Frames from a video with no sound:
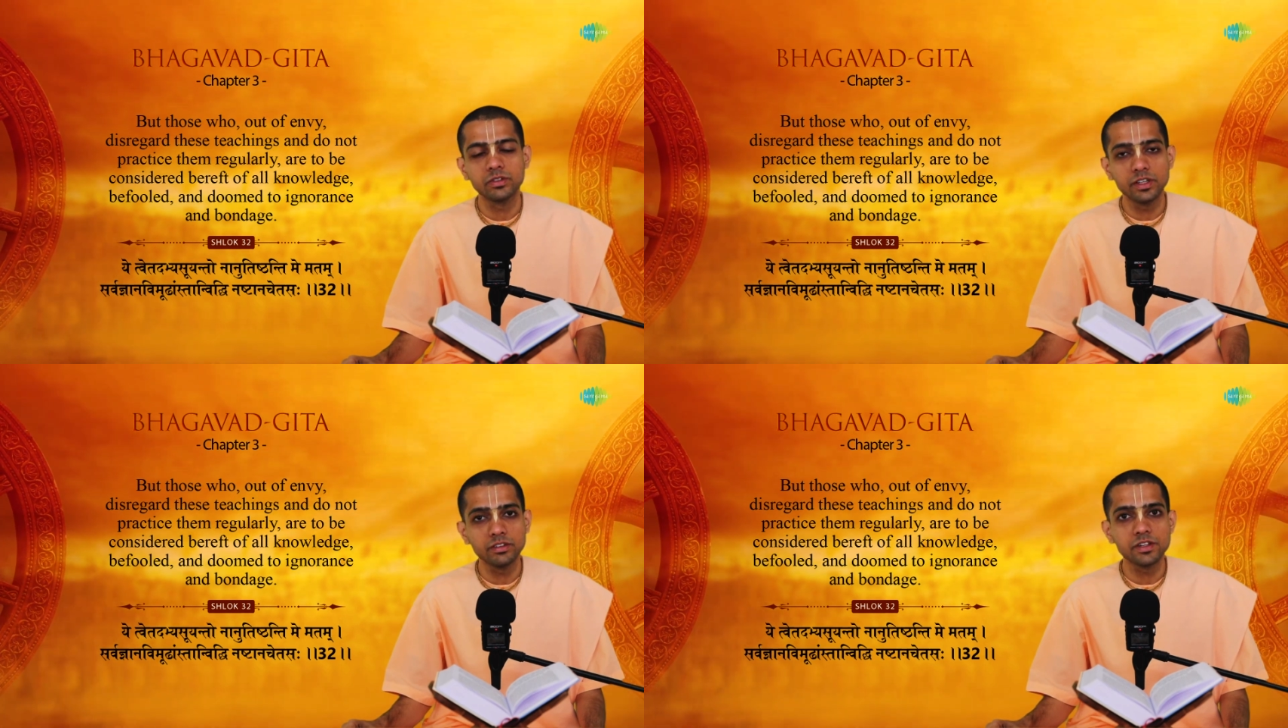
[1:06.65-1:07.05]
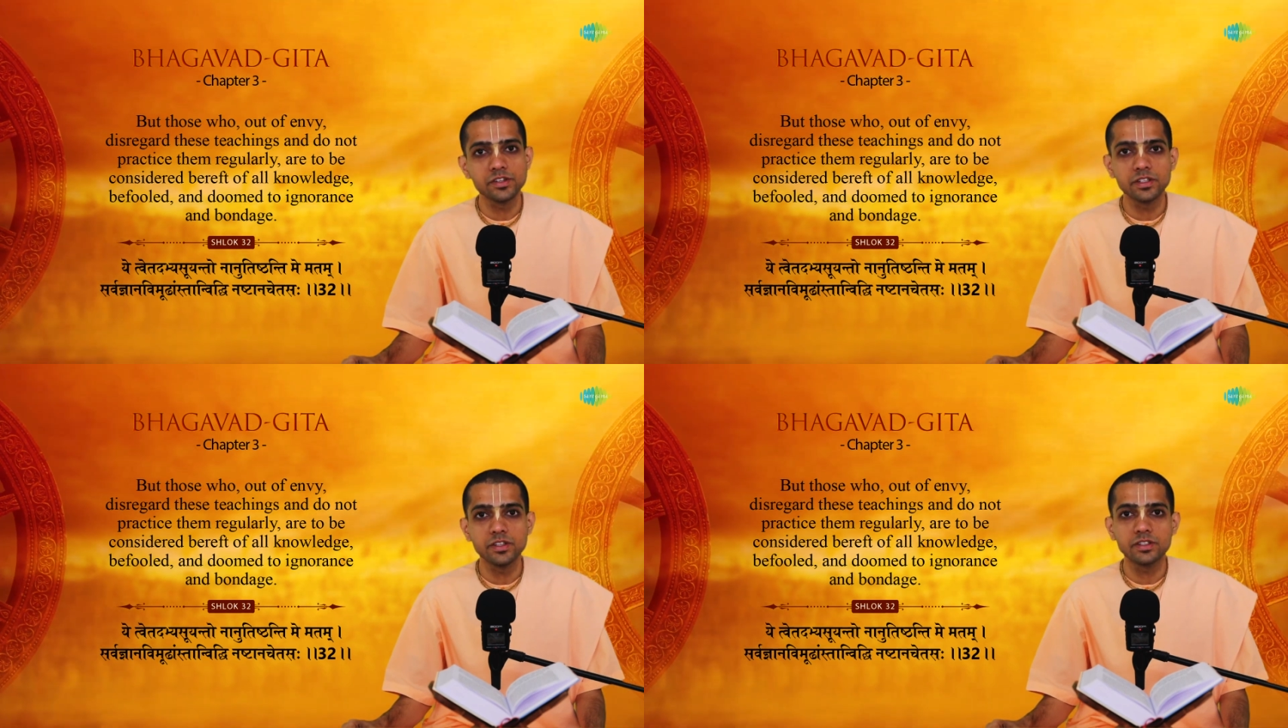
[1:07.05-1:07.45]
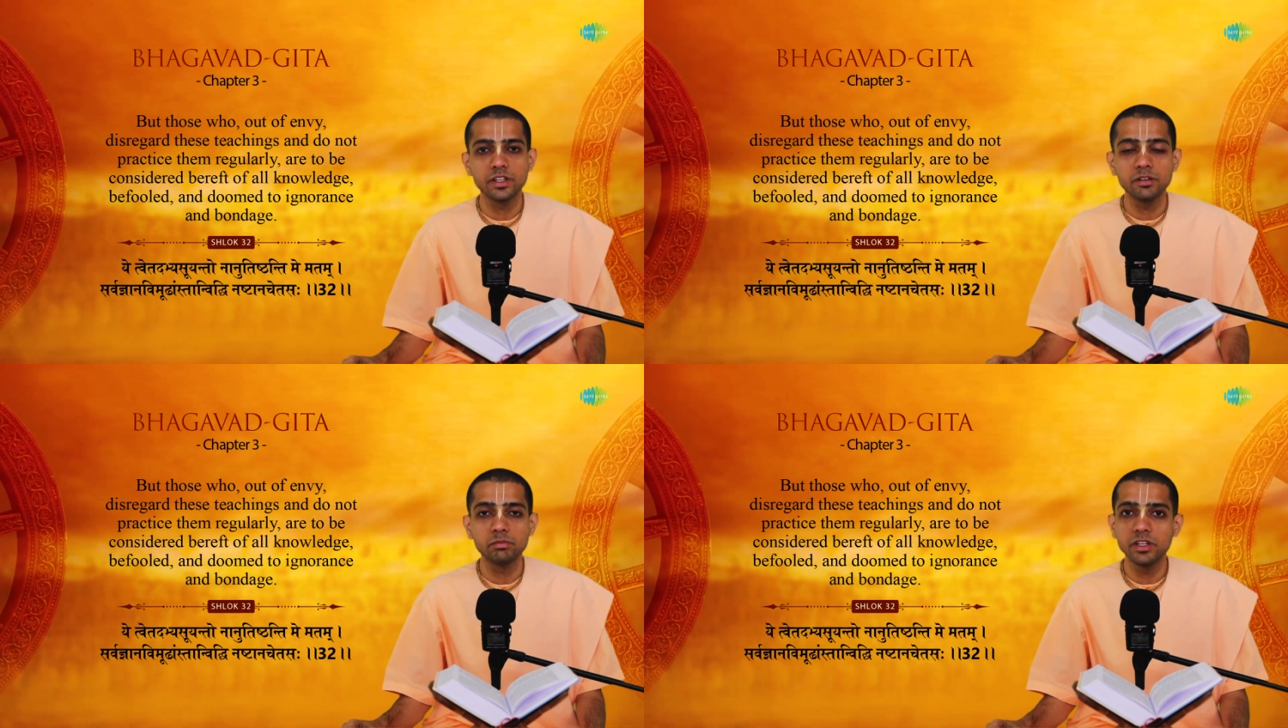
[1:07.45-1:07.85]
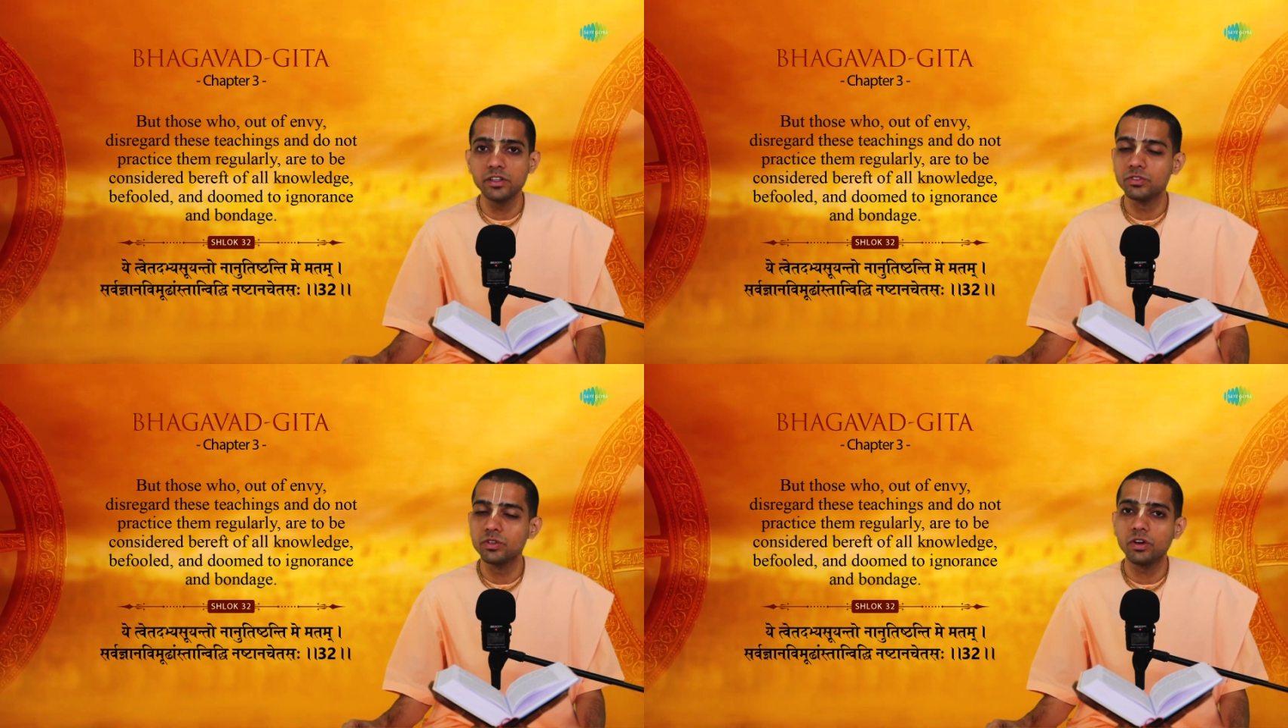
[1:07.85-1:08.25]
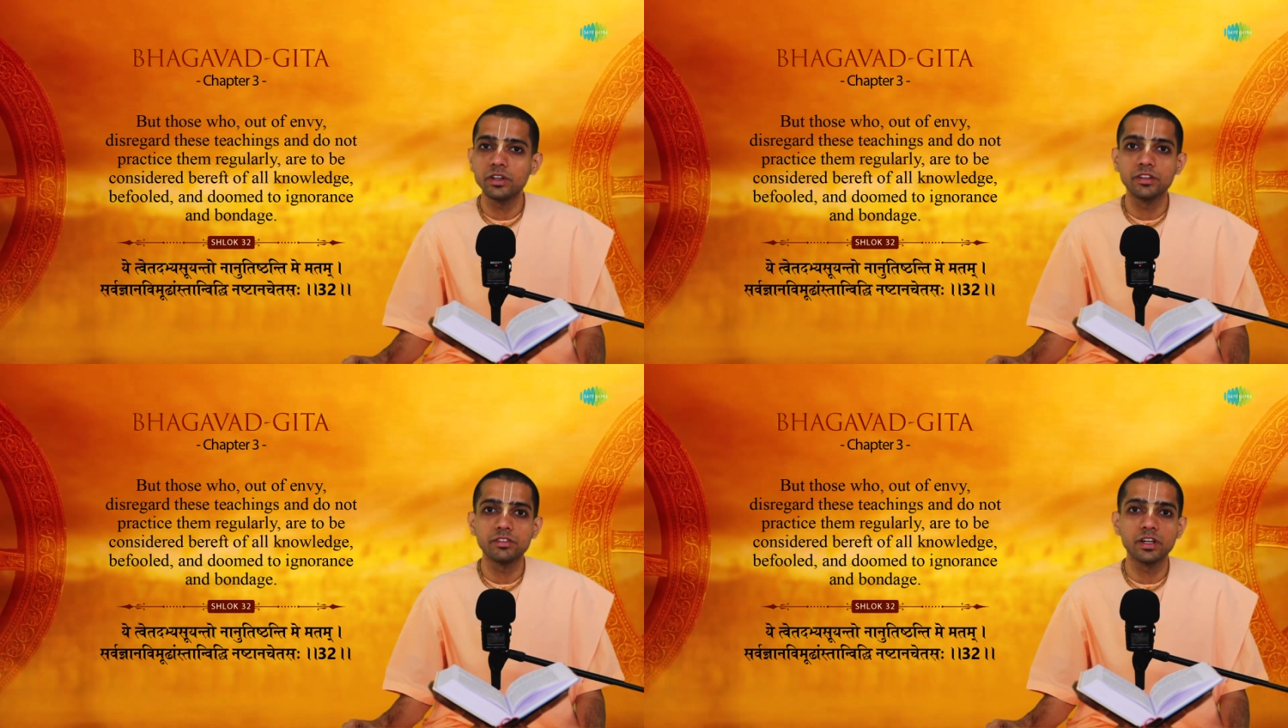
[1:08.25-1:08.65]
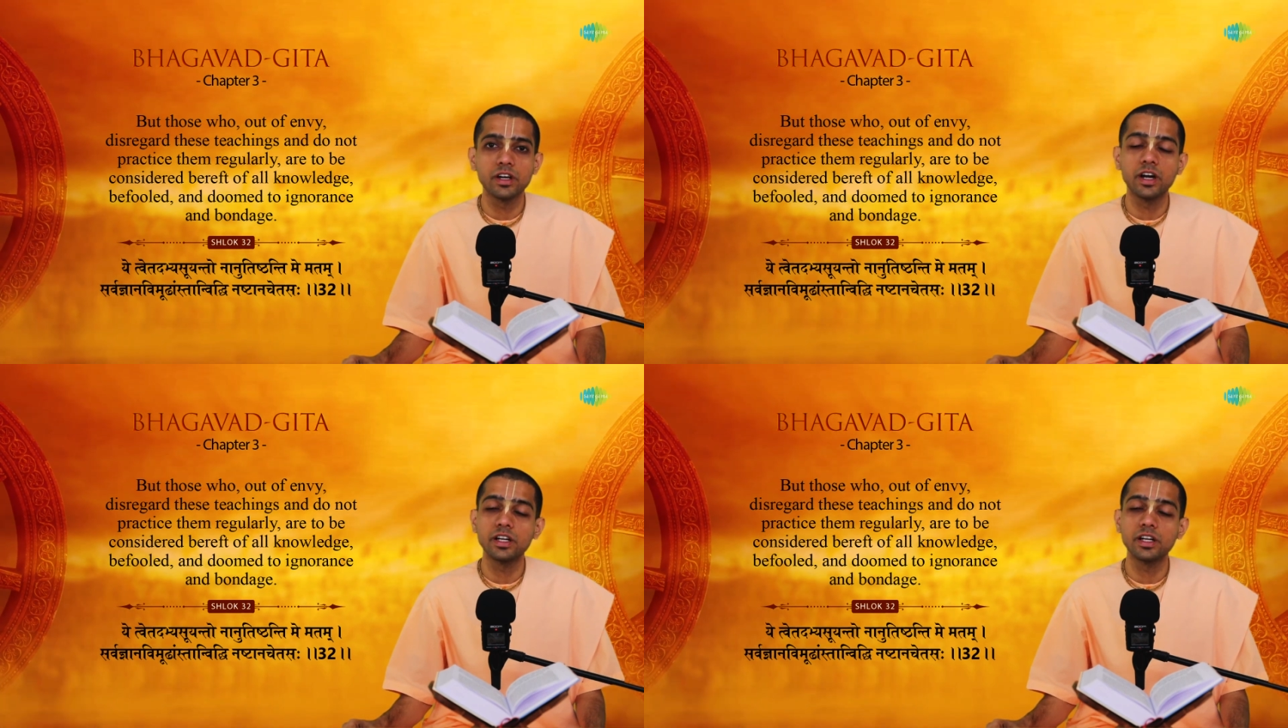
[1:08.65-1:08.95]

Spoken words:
thus Krishna is telling, please do not disregard.